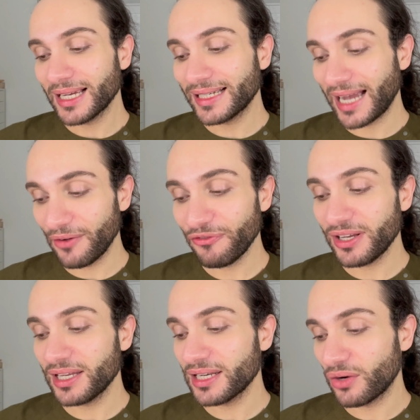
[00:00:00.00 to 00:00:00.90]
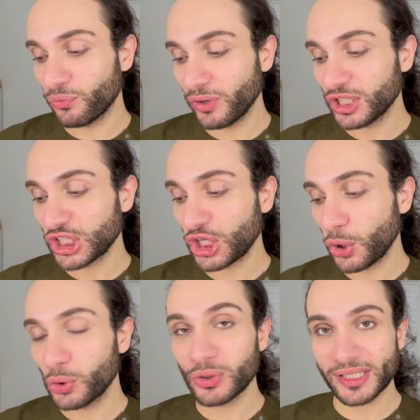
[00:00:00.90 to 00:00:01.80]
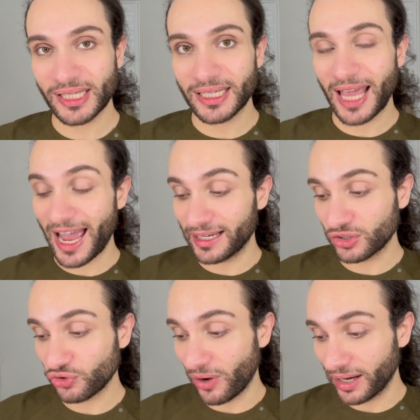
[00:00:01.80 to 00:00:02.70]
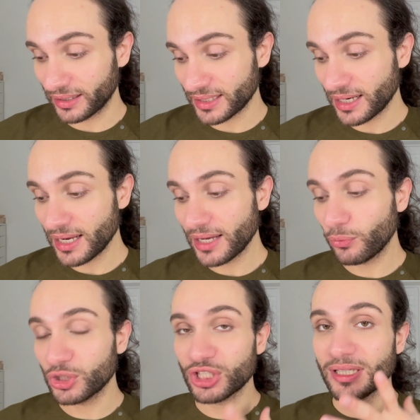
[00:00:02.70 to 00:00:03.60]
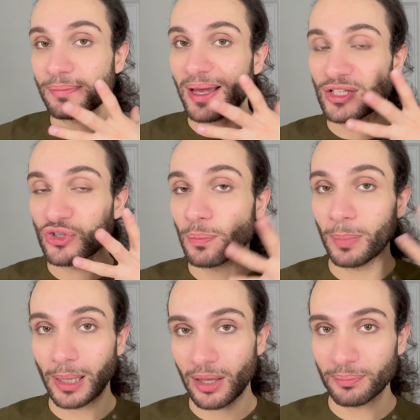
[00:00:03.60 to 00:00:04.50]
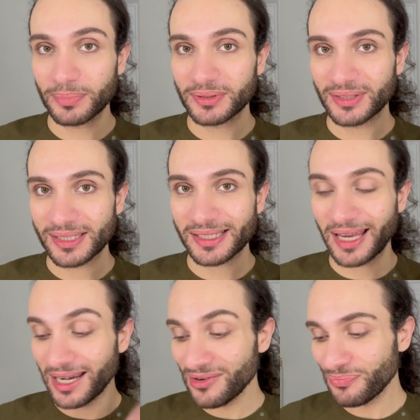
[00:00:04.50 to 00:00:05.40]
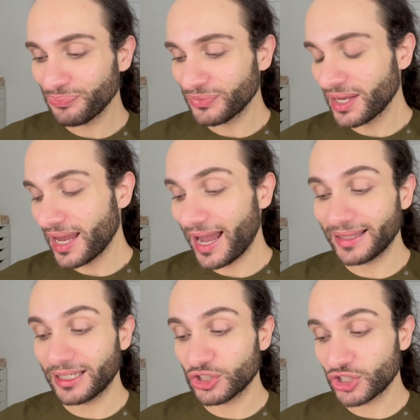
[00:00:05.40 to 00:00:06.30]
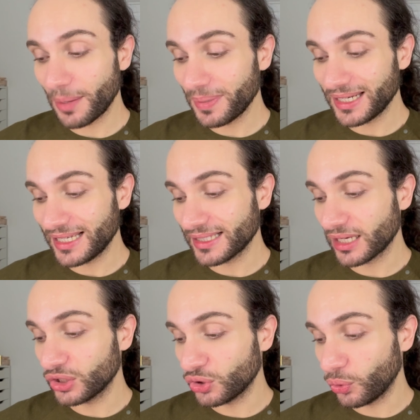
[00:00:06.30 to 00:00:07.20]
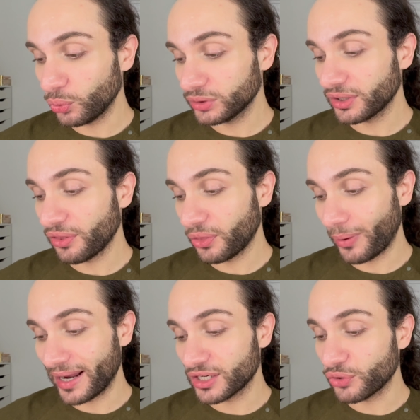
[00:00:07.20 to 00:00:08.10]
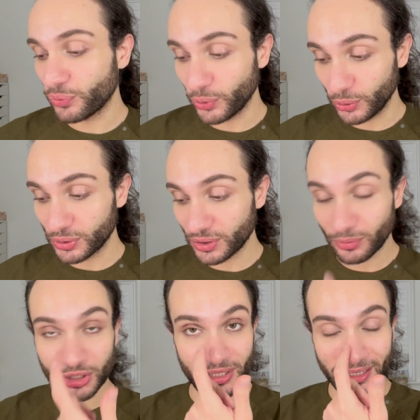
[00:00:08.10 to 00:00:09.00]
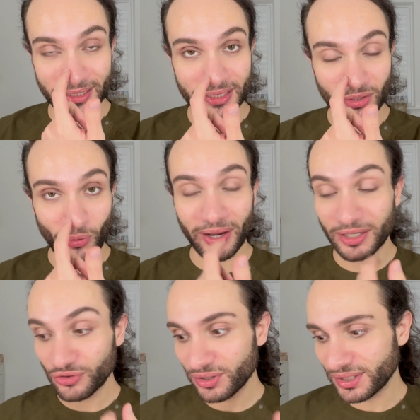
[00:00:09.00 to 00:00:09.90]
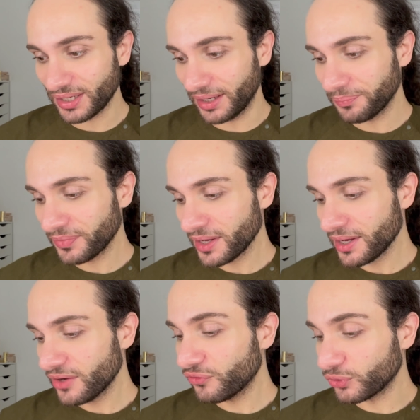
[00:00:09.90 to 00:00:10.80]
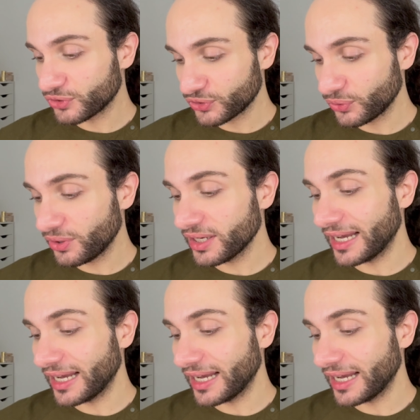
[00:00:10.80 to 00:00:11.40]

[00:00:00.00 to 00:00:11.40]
caffeine-rich cocoa seed extract, which is meant to plump the skin, and then Japanese gold thread root, which that's quite interesting, for soothing